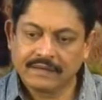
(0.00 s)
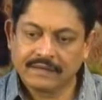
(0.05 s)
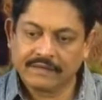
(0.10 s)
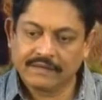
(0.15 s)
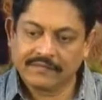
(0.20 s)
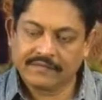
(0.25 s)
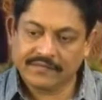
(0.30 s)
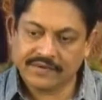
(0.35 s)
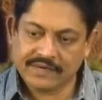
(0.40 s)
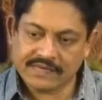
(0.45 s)

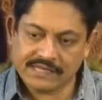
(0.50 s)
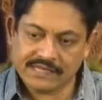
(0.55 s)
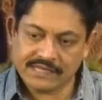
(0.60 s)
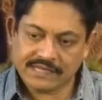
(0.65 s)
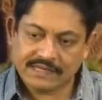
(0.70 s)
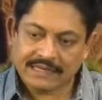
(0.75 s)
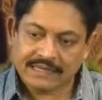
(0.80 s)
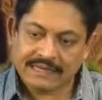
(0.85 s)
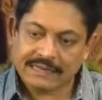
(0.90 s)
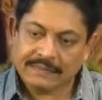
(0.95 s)

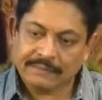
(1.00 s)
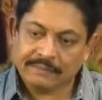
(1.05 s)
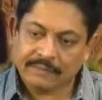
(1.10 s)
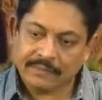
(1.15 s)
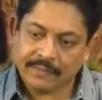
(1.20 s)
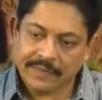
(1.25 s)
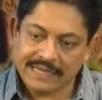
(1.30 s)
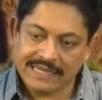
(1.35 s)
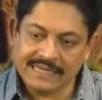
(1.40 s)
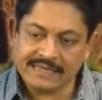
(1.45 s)
First,
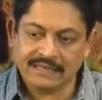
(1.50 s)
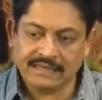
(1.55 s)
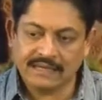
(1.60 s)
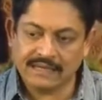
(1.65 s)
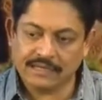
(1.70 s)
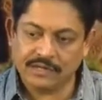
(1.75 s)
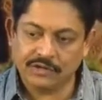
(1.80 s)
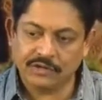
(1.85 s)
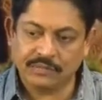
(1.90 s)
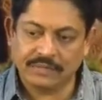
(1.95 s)
please
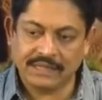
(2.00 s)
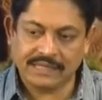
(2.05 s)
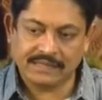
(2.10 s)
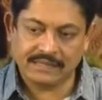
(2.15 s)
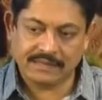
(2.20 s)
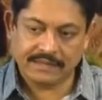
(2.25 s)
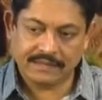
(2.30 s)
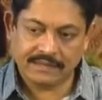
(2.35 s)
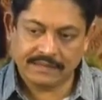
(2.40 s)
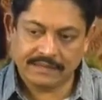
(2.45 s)
listen to me,
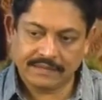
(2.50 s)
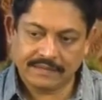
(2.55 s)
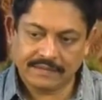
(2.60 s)
sir.